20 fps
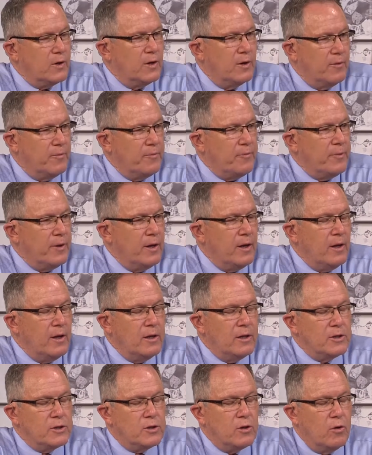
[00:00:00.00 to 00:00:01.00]

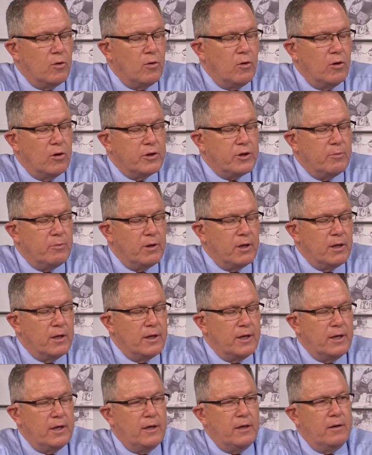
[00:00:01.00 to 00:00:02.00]
Okay. So
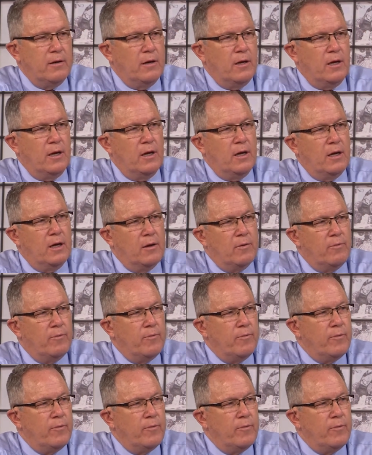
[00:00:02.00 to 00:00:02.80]
ultimately, uh,